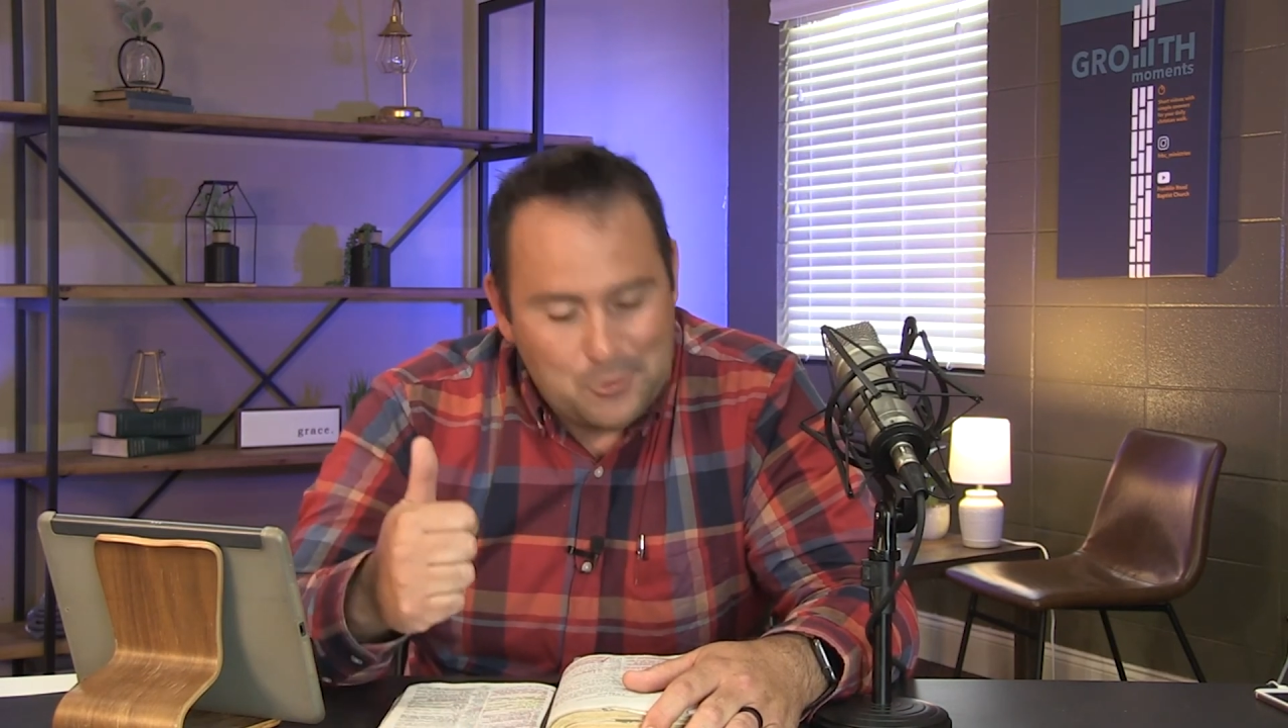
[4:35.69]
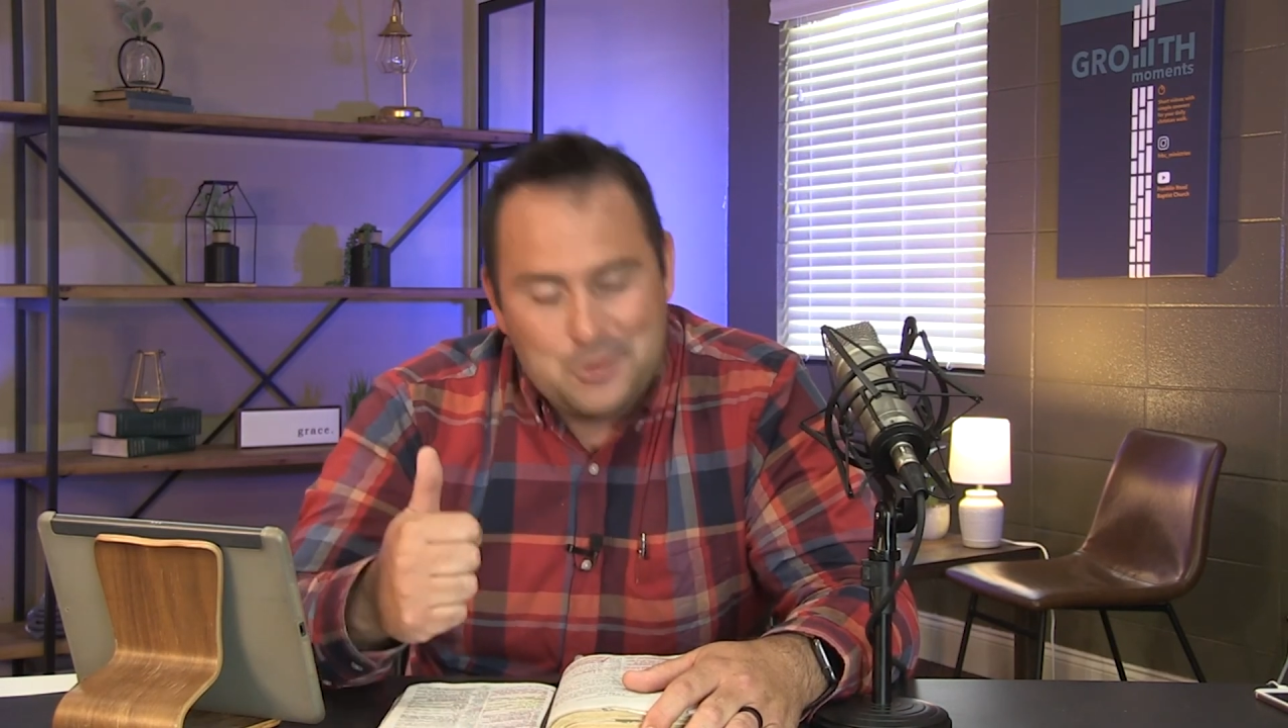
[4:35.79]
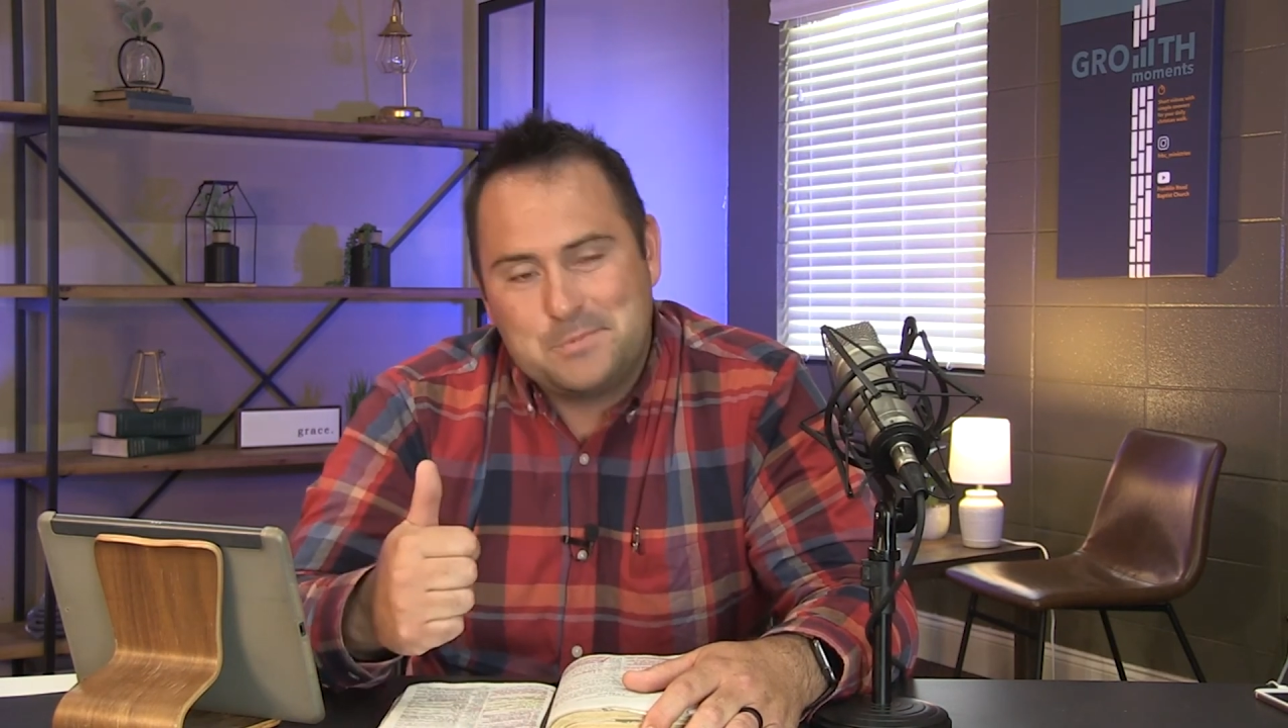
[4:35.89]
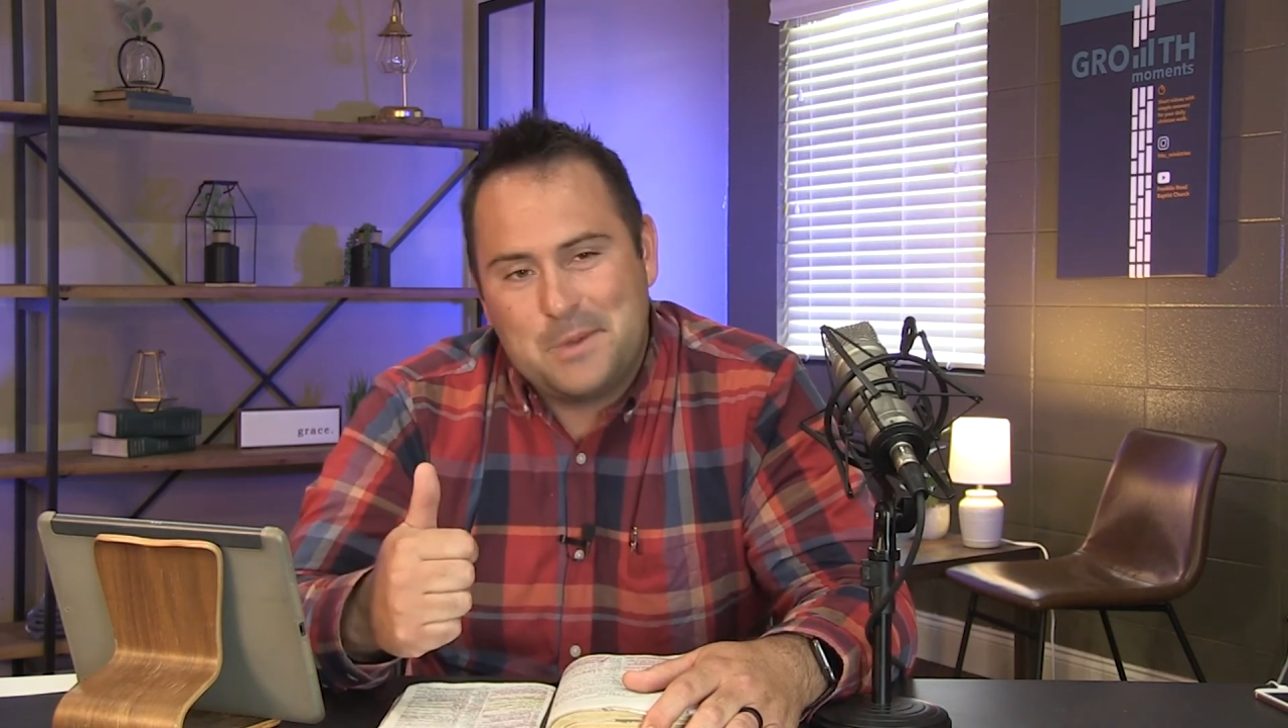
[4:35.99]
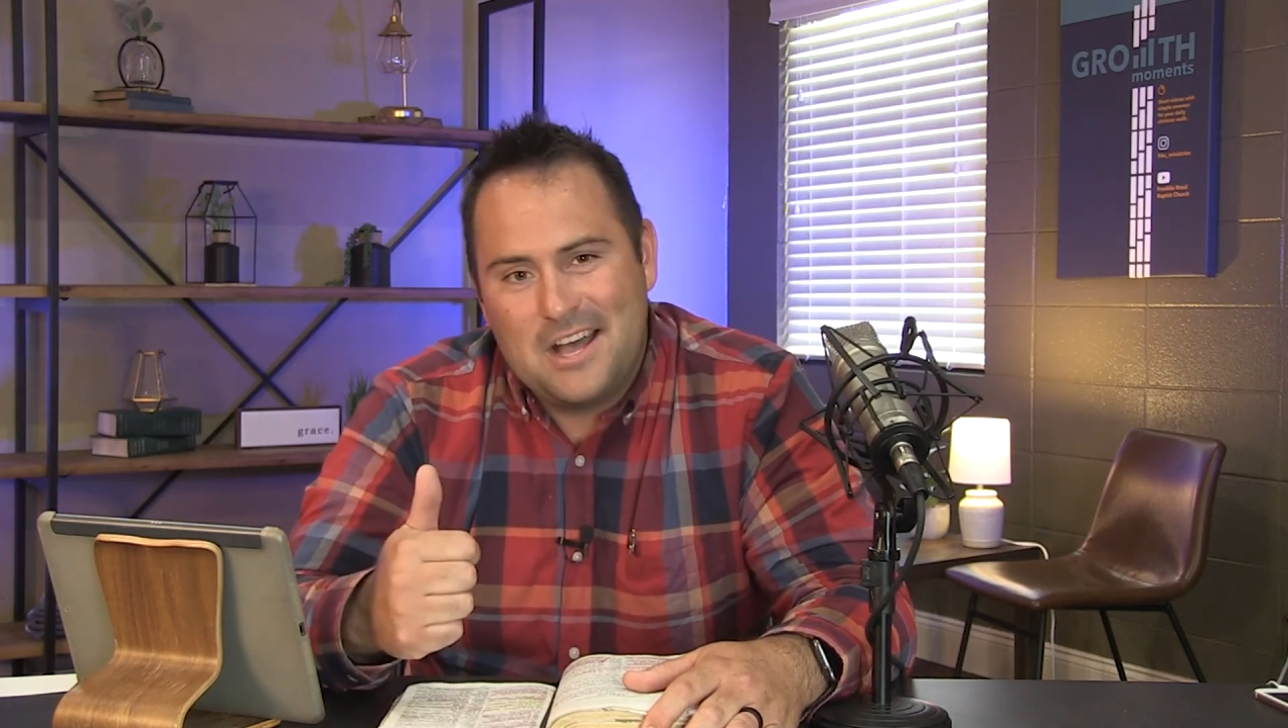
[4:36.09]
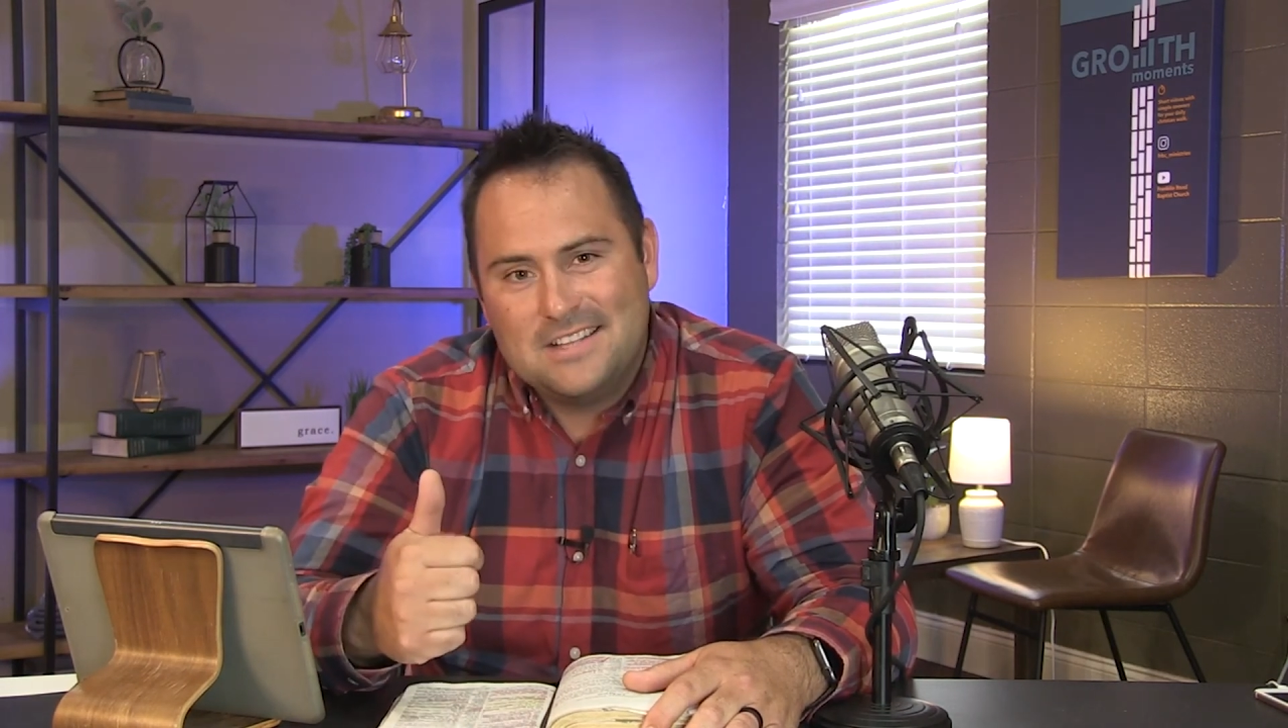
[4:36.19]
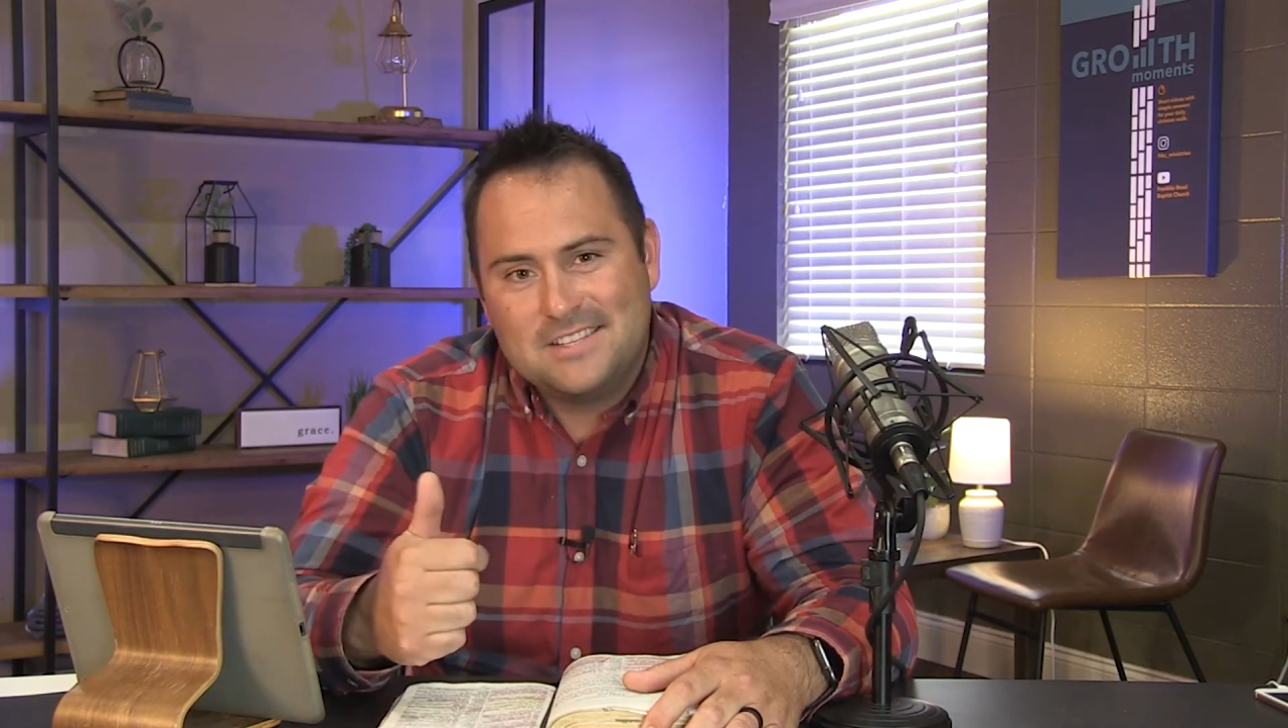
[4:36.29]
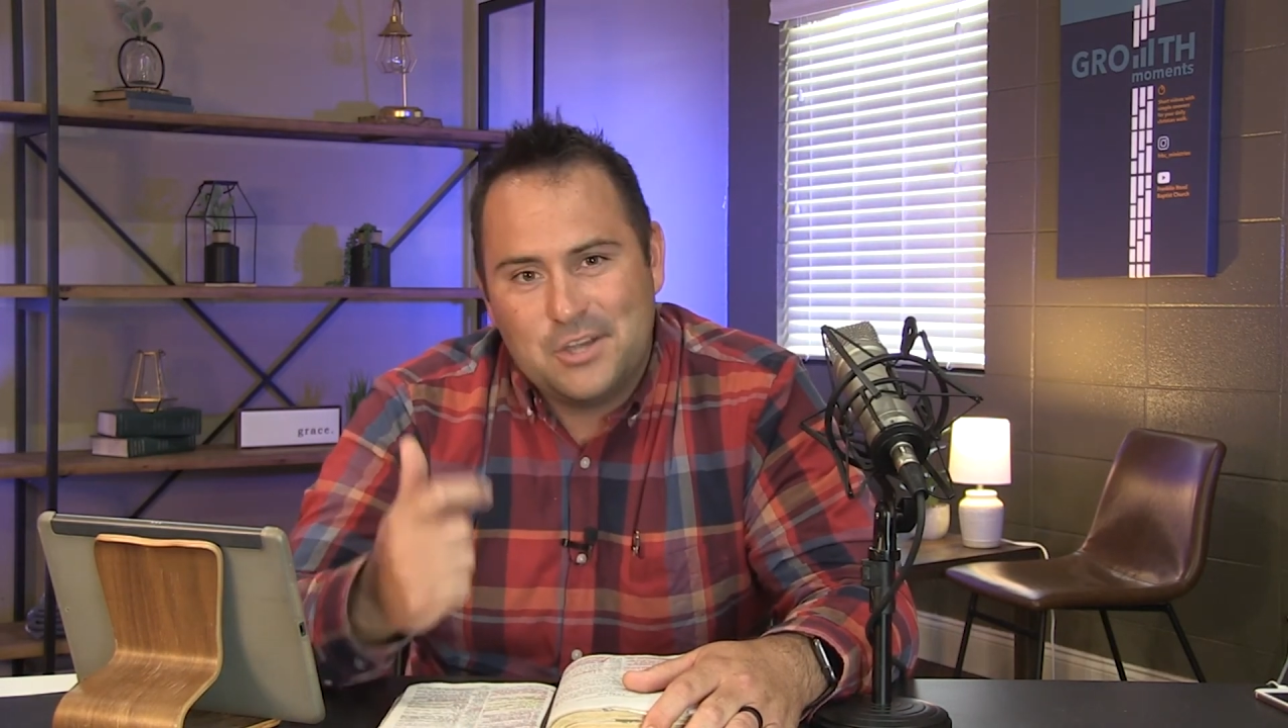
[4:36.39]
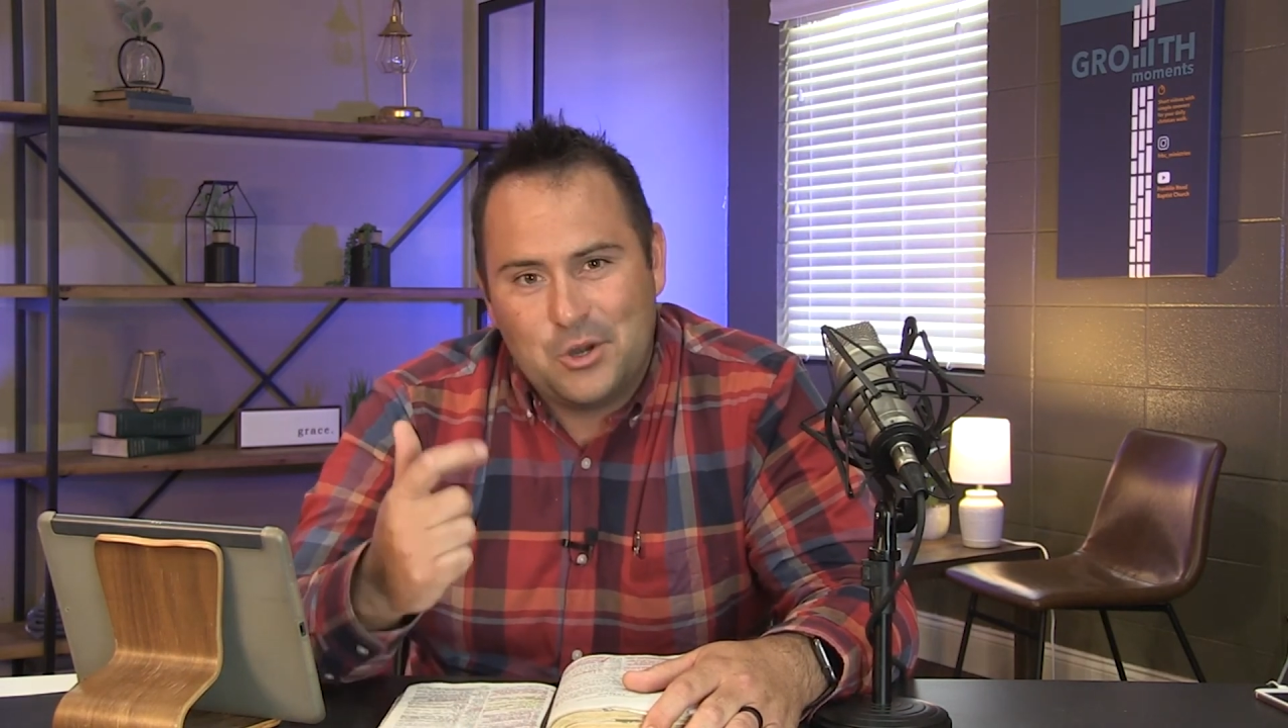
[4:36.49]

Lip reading: response,